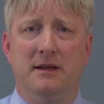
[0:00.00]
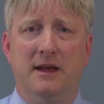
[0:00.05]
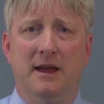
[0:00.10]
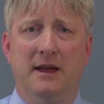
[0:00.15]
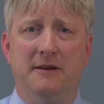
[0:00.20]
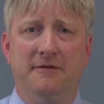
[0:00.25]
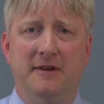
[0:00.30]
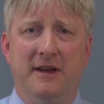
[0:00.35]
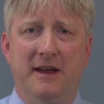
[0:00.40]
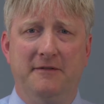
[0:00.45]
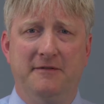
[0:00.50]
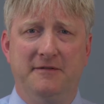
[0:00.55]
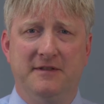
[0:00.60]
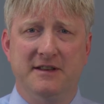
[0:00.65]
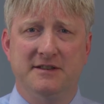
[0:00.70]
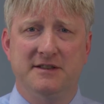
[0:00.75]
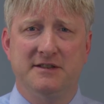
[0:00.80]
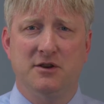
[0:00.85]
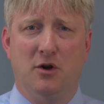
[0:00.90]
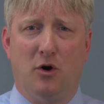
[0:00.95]
If
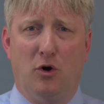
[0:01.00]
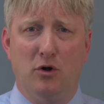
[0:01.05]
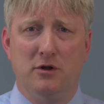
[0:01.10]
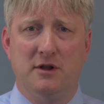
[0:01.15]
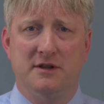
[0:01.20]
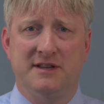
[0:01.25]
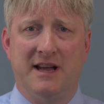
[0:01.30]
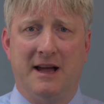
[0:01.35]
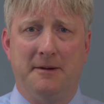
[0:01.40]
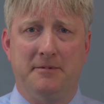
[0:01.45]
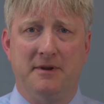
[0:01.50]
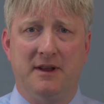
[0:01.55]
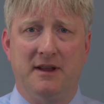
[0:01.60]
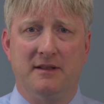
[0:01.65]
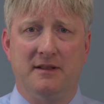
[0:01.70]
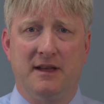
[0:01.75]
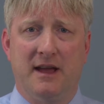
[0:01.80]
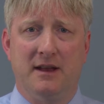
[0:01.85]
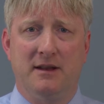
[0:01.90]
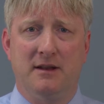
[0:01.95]
this is all that's
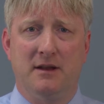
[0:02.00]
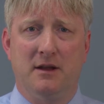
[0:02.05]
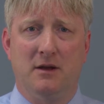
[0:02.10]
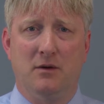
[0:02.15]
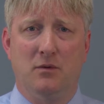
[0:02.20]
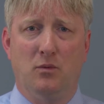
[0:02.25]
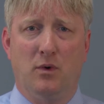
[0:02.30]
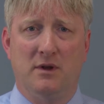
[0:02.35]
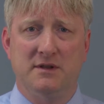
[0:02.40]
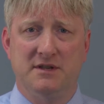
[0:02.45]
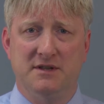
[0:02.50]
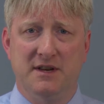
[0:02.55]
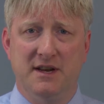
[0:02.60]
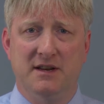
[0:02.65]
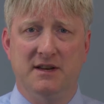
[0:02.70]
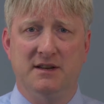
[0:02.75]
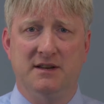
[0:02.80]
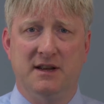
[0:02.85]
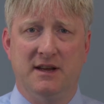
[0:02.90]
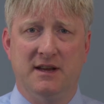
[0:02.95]
happening, then what's
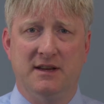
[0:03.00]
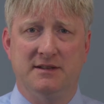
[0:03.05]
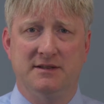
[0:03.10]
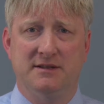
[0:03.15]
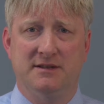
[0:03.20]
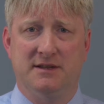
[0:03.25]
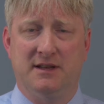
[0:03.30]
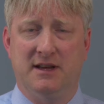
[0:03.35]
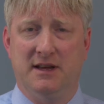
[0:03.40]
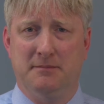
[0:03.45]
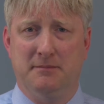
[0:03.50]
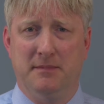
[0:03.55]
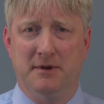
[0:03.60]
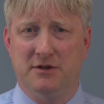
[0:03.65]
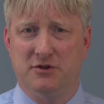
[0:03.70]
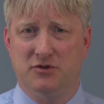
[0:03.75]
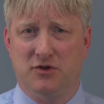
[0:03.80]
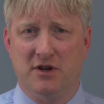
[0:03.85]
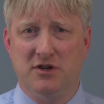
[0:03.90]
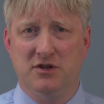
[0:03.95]
needed is the
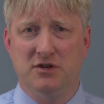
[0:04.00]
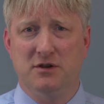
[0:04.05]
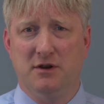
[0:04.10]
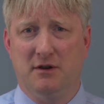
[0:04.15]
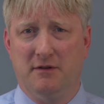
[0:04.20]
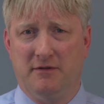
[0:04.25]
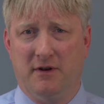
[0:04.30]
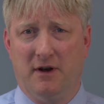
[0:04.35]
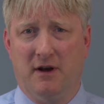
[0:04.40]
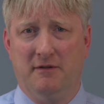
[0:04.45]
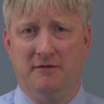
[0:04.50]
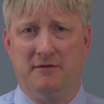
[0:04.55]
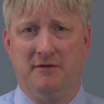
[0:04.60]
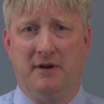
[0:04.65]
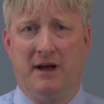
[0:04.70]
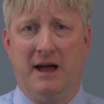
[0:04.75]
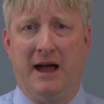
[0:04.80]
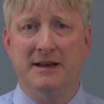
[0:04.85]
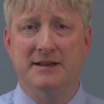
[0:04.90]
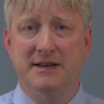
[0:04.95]
administration of
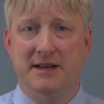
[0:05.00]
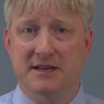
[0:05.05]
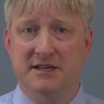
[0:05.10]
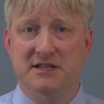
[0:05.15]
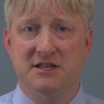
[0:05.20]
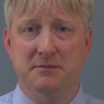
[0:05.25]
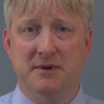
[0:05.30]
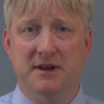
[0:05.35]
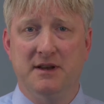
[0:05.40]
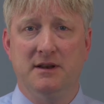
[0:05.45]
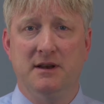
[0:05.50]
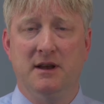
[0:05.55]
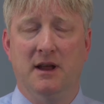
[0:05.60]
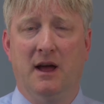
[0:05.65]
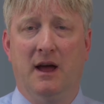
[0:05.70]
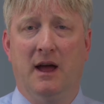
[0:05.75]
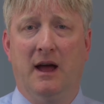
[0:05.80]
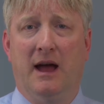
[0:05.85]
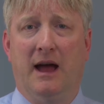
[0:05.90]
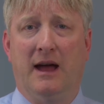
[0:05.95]
antihistamine
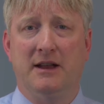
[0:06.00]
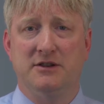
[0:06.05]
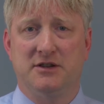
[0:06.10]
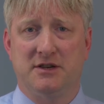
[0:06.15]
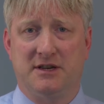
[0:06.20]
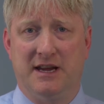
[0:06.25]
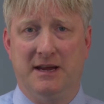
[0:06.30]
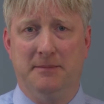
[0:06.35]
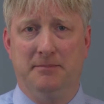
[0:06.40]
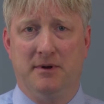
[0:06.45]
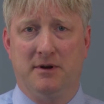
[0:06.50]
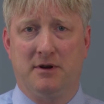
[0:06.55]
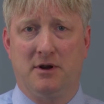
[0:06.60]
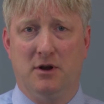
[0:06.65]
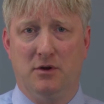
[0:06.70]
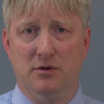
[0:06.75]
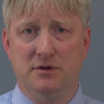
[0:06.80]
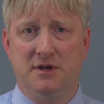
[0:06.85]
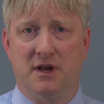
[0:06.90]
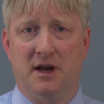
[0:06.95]
and to keep a
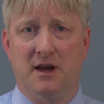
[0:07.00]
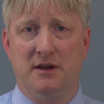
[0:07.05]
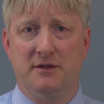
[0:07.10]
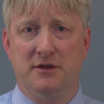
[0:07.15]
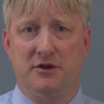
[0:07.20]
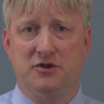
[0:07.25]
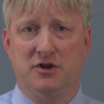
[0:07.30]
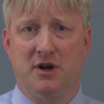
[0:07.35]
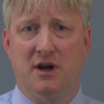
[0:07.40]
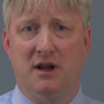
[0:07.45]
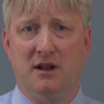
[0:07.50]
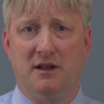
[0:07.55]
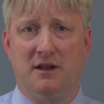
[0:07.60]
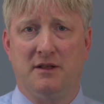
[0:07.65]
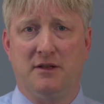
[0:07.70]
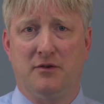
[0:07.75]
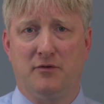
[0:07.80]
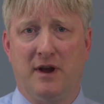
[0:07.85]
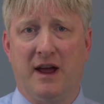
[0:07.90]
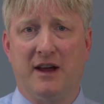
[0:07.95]
close eye on the child
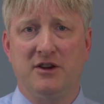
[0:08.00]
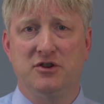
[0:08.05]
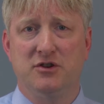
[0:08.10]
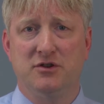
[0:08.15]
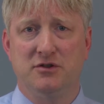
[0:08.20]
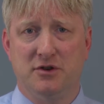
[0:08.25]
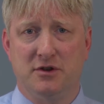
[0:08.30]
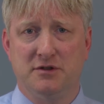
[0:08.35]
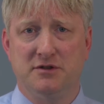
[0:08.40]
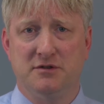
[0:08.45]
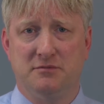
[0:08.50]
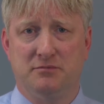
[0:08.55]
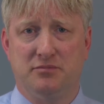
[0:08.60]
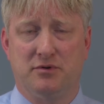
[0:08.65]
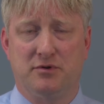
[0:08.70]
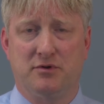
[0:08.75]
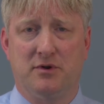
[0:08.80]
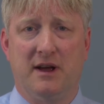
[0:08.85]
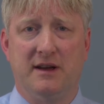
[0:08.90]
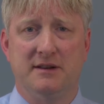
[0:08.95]
that the reaction doesn't
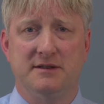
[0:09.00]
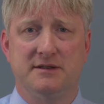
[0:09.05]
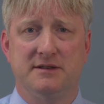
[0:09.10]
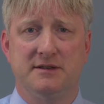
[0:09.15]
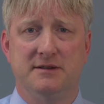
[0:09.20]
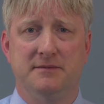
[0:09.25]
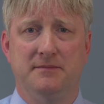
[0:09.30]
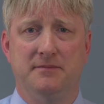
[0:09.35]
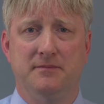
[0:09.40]
progress.